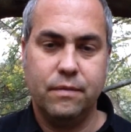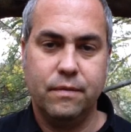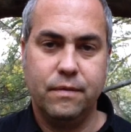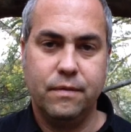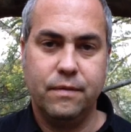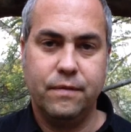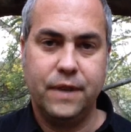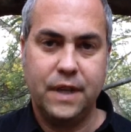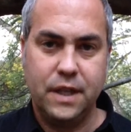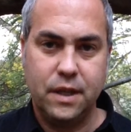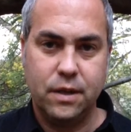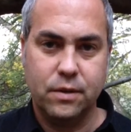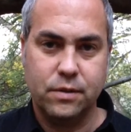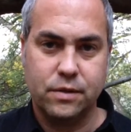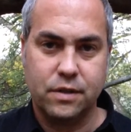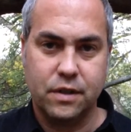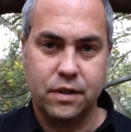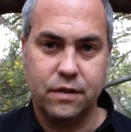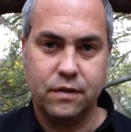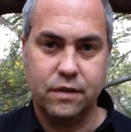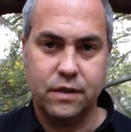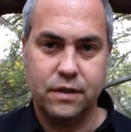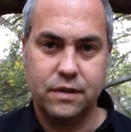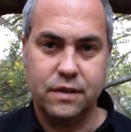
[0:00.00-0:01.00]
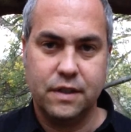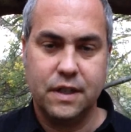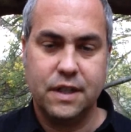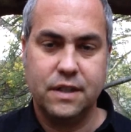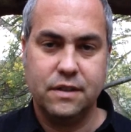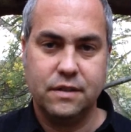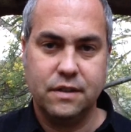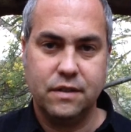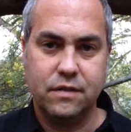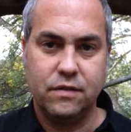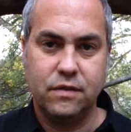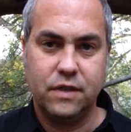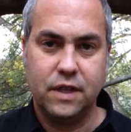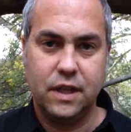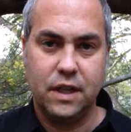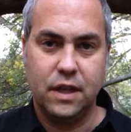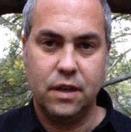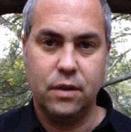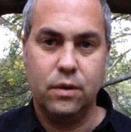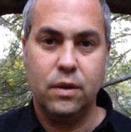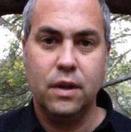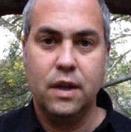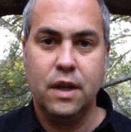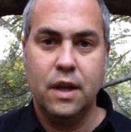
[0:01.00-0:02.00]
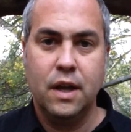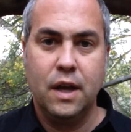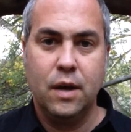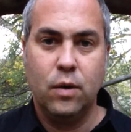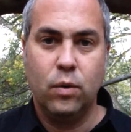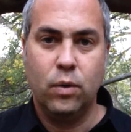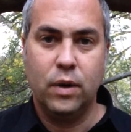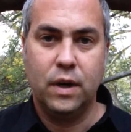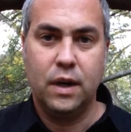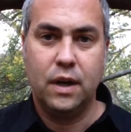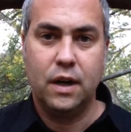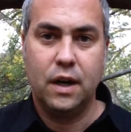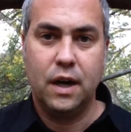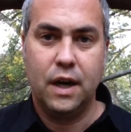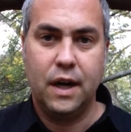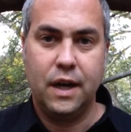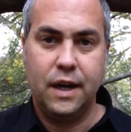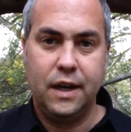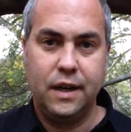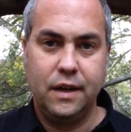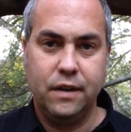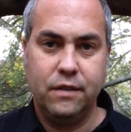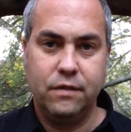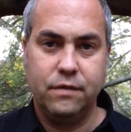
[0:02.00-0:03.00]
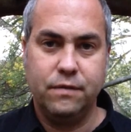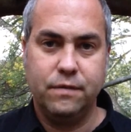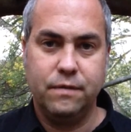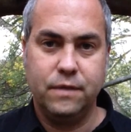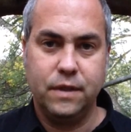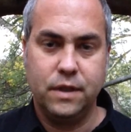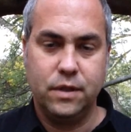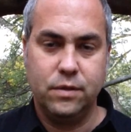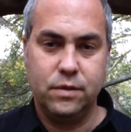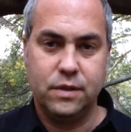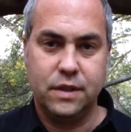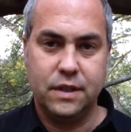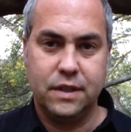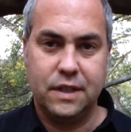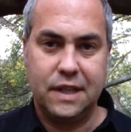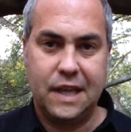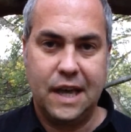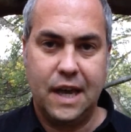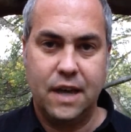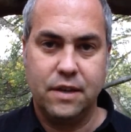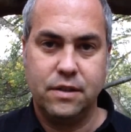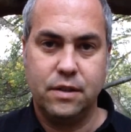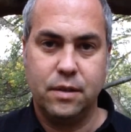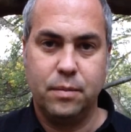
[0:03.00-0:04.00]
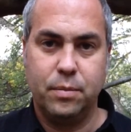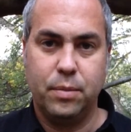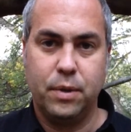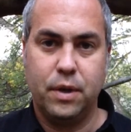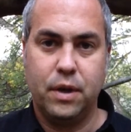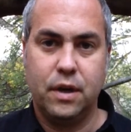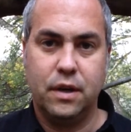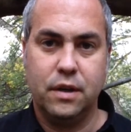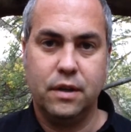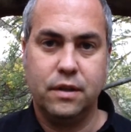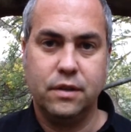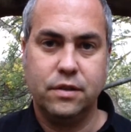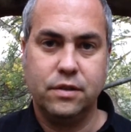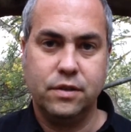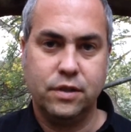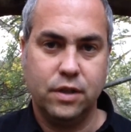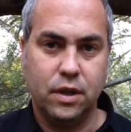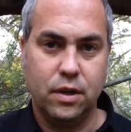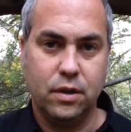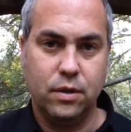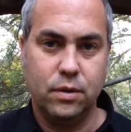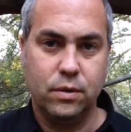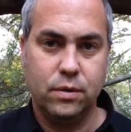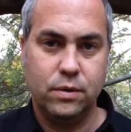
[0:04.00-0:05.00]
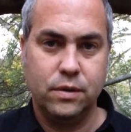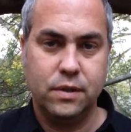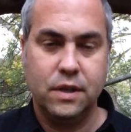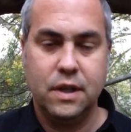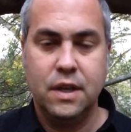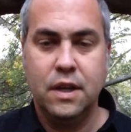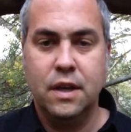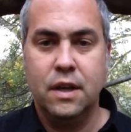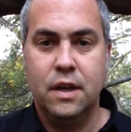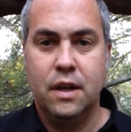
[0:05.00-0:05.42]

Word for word: video service, the Instant Video, where I have used it to catch up on shows